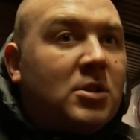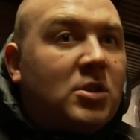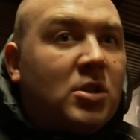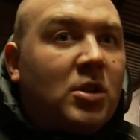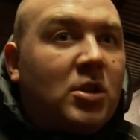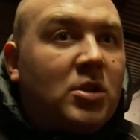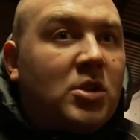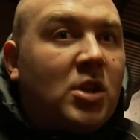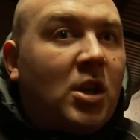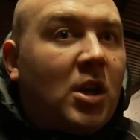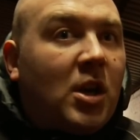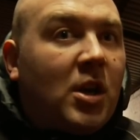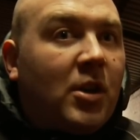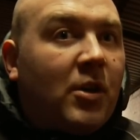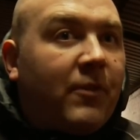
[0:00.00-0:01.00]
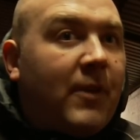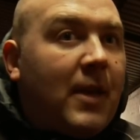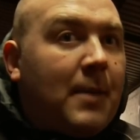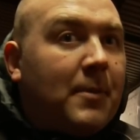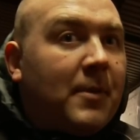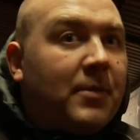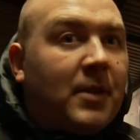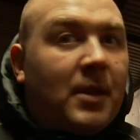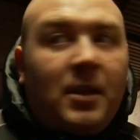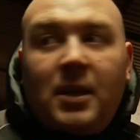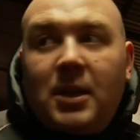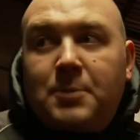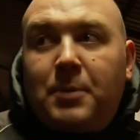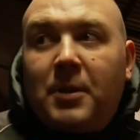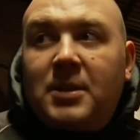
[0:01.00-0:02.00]
to learn off him and the
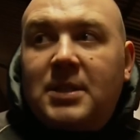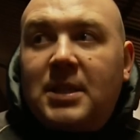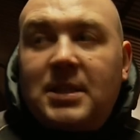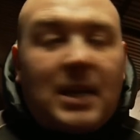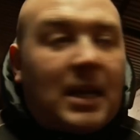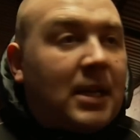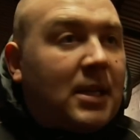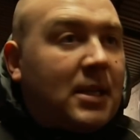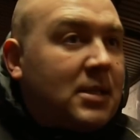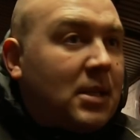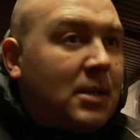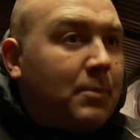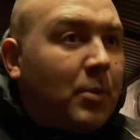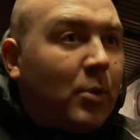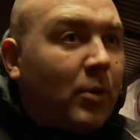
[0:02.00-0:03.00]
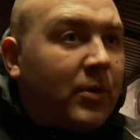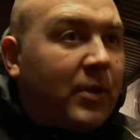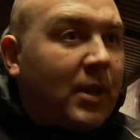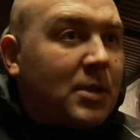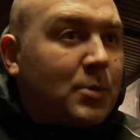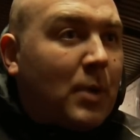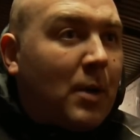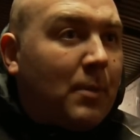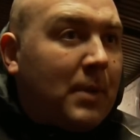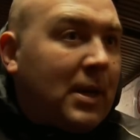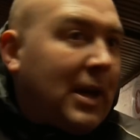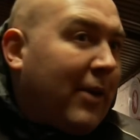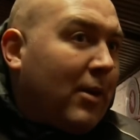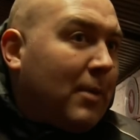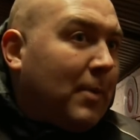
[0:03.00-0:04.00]
experience he's had, it is an important thing as well. Me
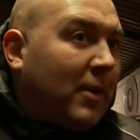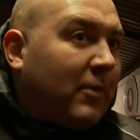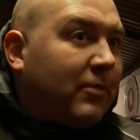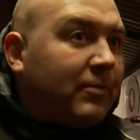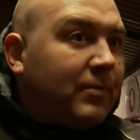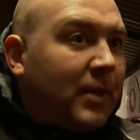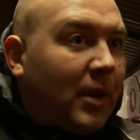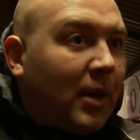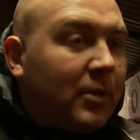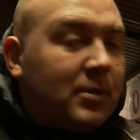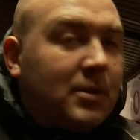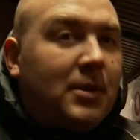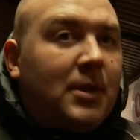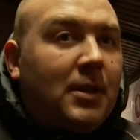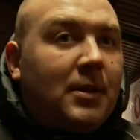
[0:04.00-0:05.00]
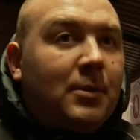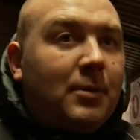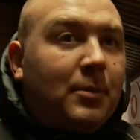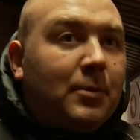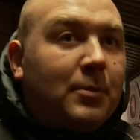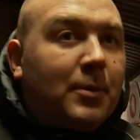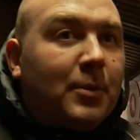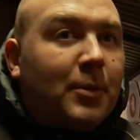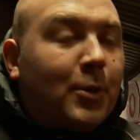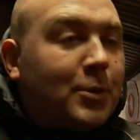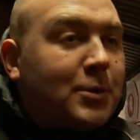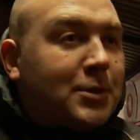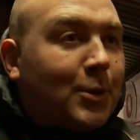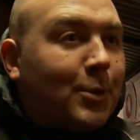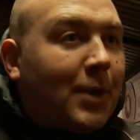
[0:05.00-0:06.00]
and Harry are both, you know, well,
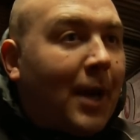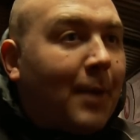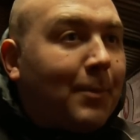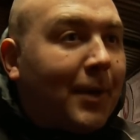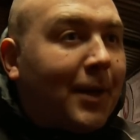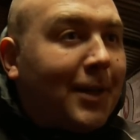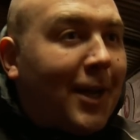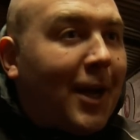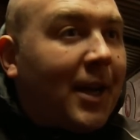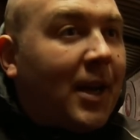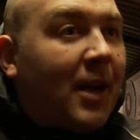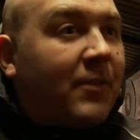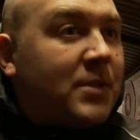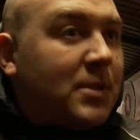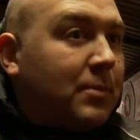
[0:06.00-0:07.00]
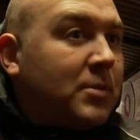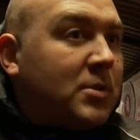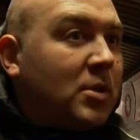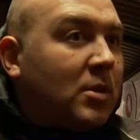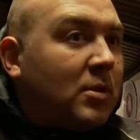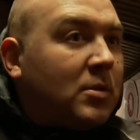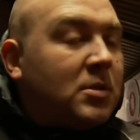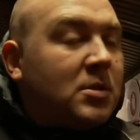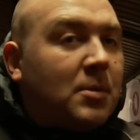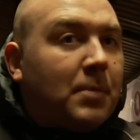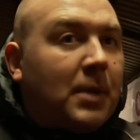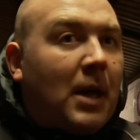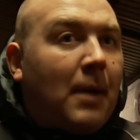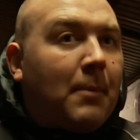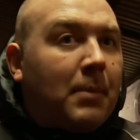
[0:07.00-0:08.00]
not too young, but young enough to
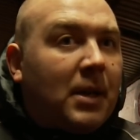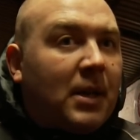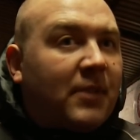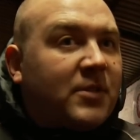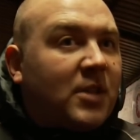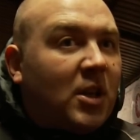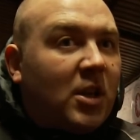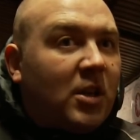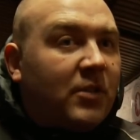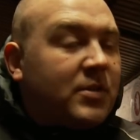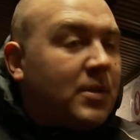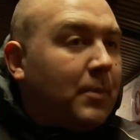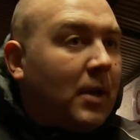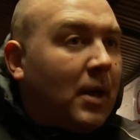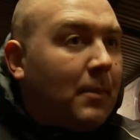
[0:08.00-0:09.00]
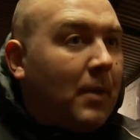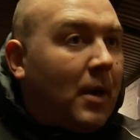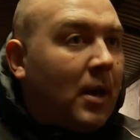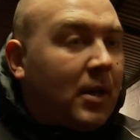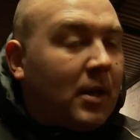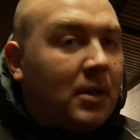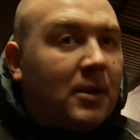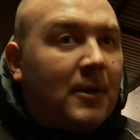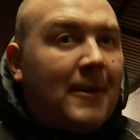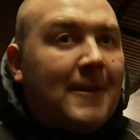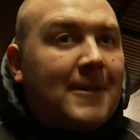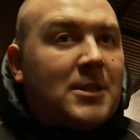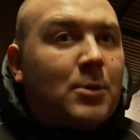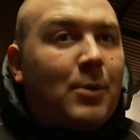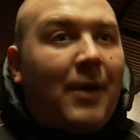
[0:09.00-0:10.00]
be humble enough to learn off someone like Mark, and
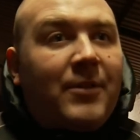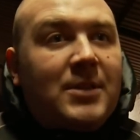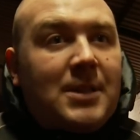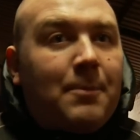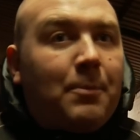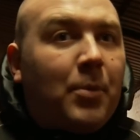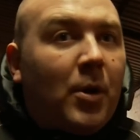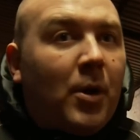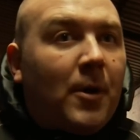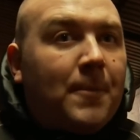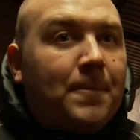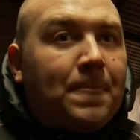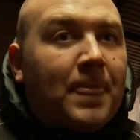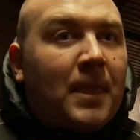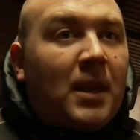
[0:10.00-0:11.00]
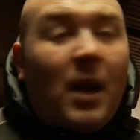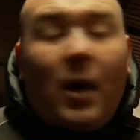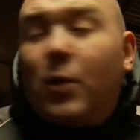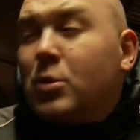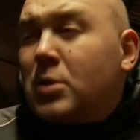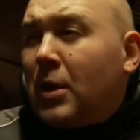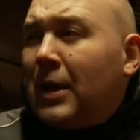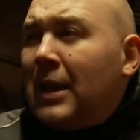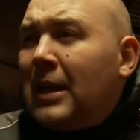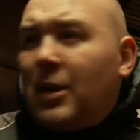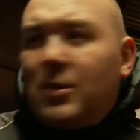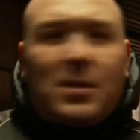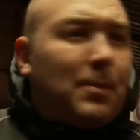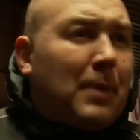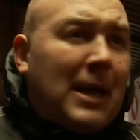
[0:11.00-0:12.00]
to have his input. You know, also he
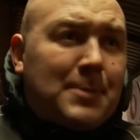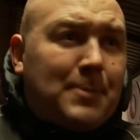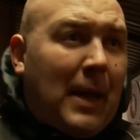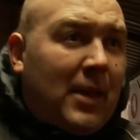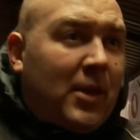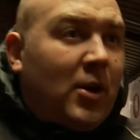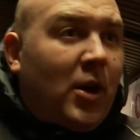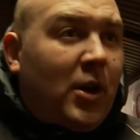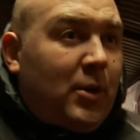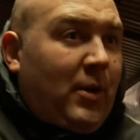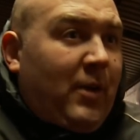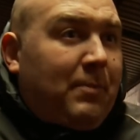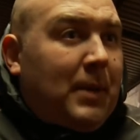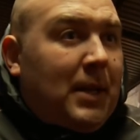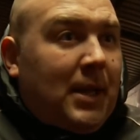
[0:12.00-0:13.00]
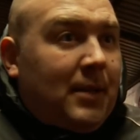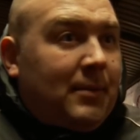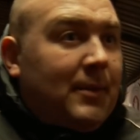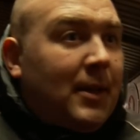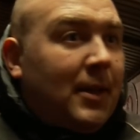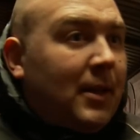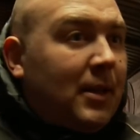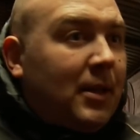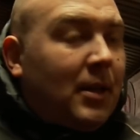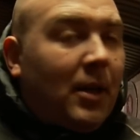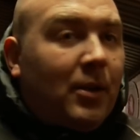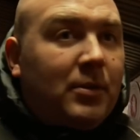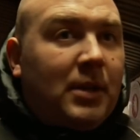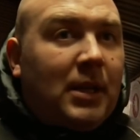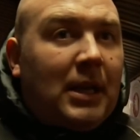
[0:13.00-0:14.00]
knows the players better than I do. I've been here, you
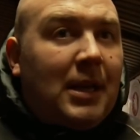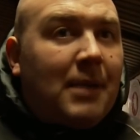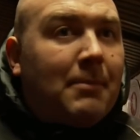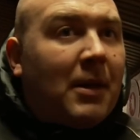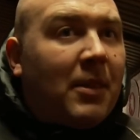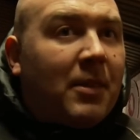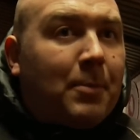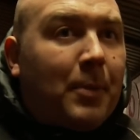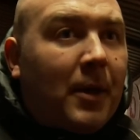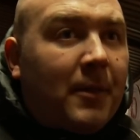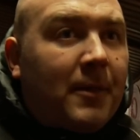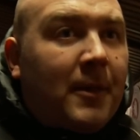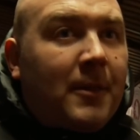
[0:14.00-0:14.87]
know, nearly a month, but